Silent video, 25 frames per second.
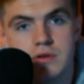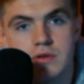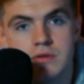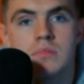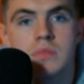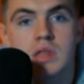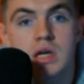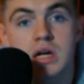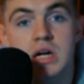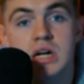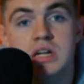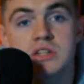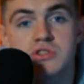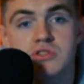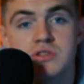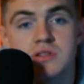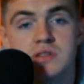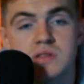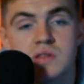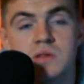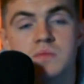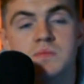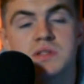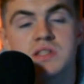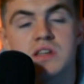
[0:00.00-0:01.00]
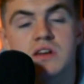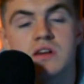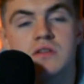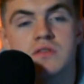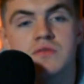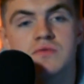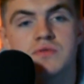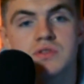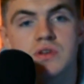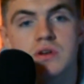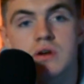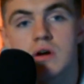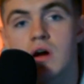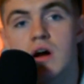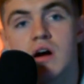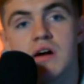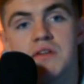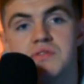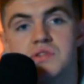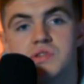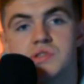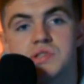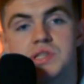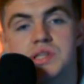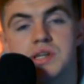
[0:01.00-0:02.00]
The countries themselves are
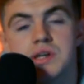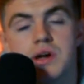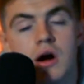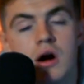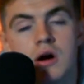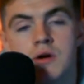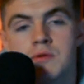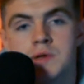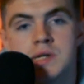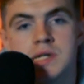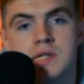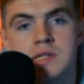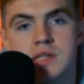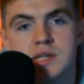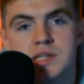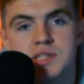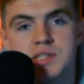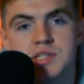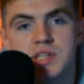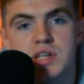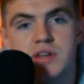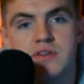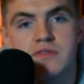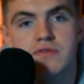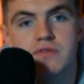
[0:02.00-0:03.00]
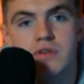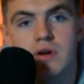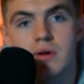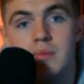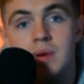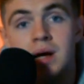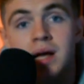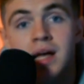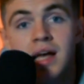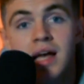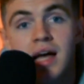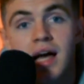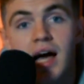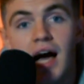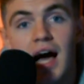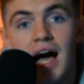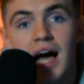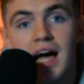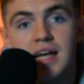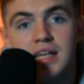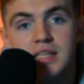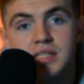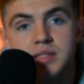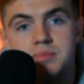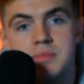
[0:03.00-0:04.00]
obviously already listed from
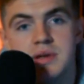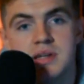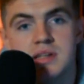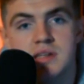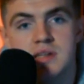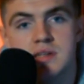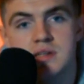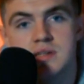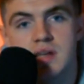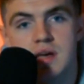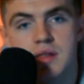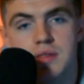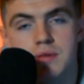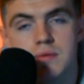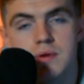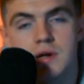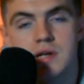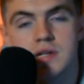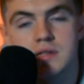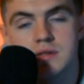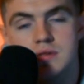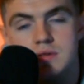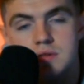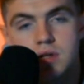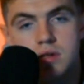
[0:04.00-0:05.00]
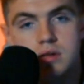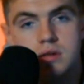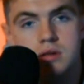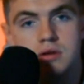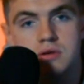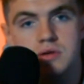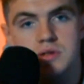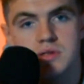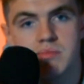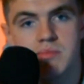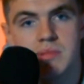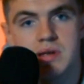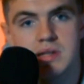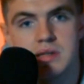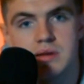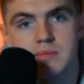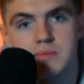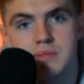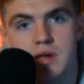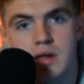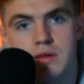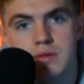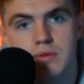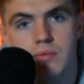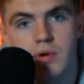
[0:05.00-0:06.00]
highest median death rate to lowest median
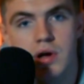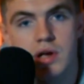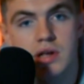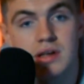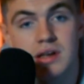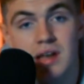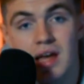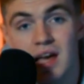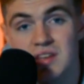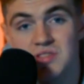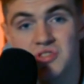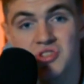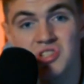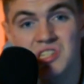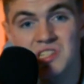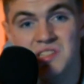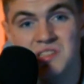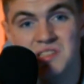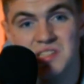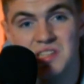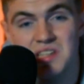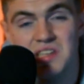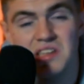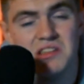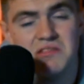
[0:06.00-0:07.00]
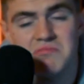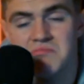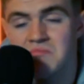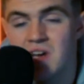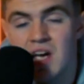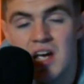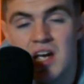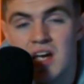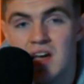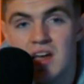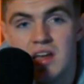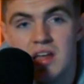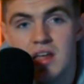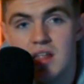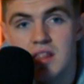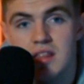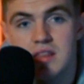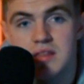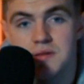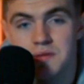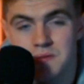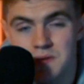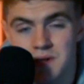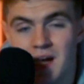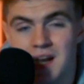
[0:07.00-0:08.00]
death rate. And as you can see, the
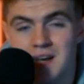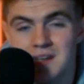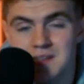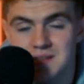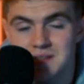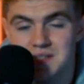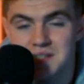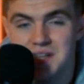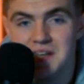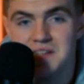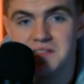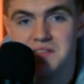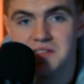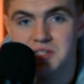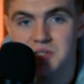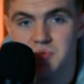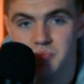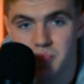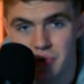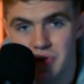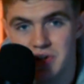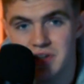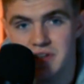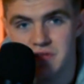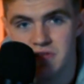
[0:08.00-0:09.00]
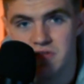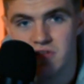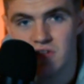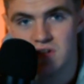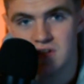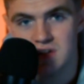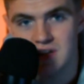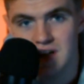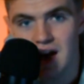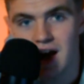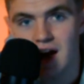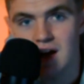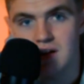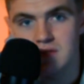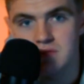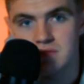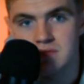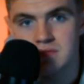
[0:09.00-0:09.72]
United States is pretty far down.